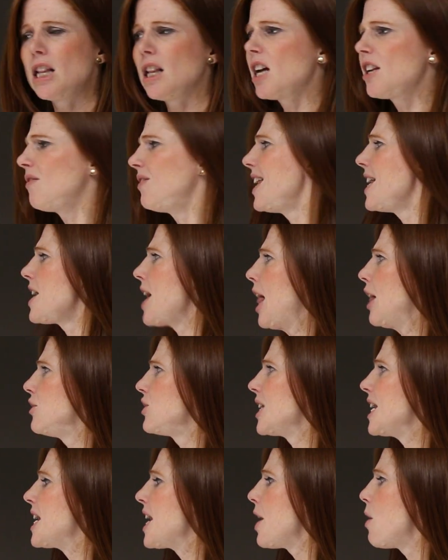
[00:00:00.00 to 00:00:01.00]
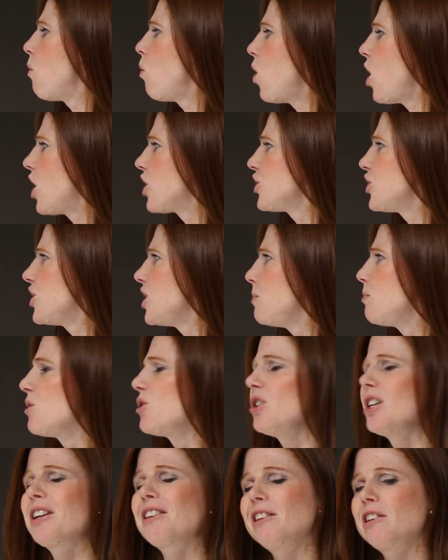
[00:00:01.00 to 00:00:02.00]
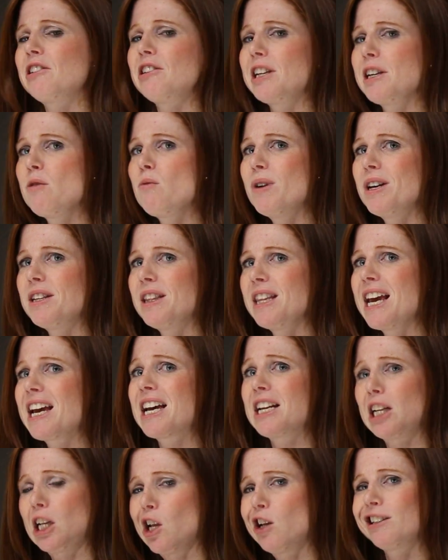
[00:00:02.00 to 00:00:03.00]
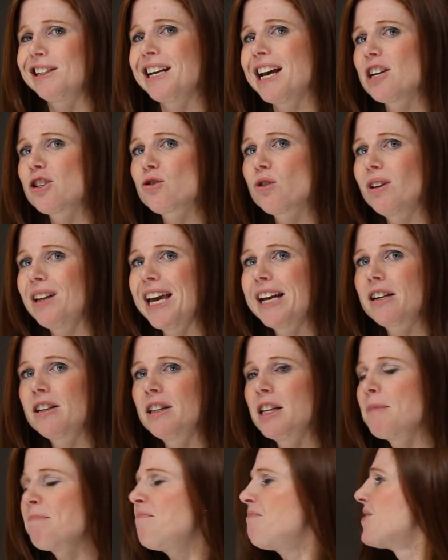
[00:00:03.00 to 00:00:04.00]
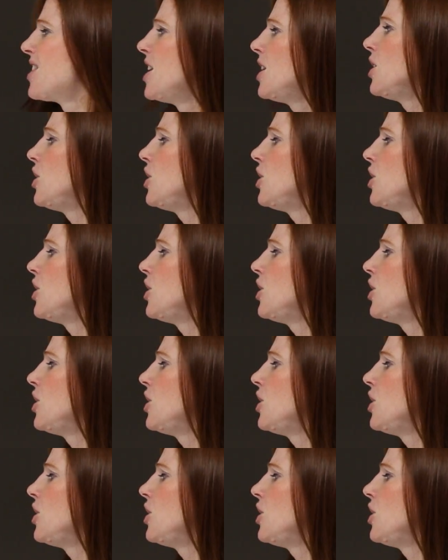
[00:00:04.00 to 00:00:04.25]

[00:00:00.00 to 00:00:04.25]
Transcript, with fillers: A lot of light colors can get washy, particularly when they get a lot of natural light on them.